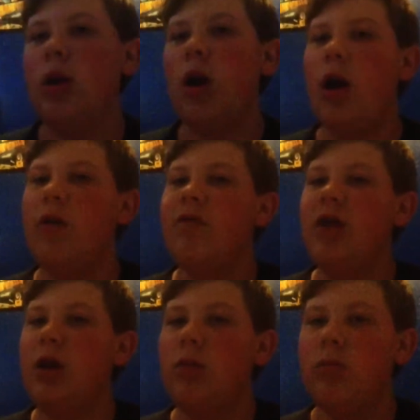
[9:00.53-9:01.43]
of
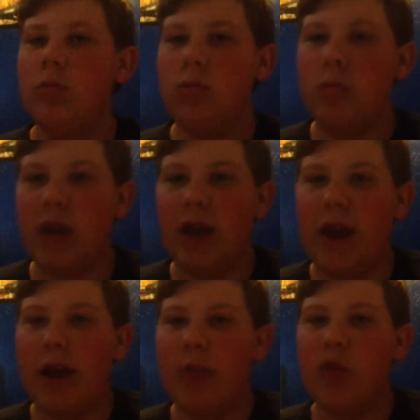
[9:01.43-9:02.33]
the
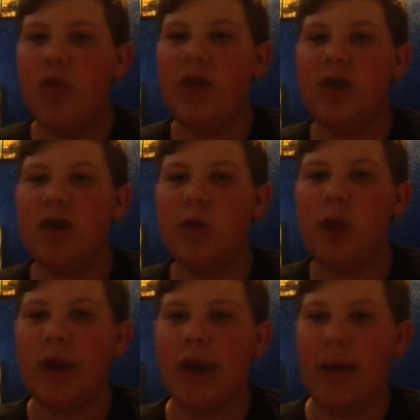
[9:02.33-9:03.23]
movies in
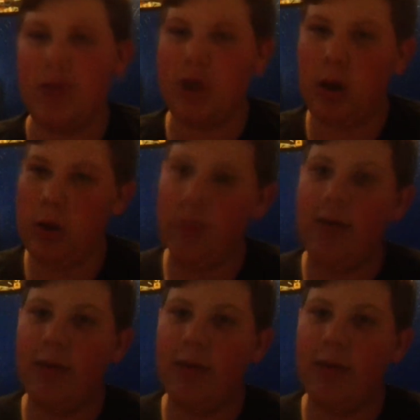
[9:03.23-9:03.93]
one game, so that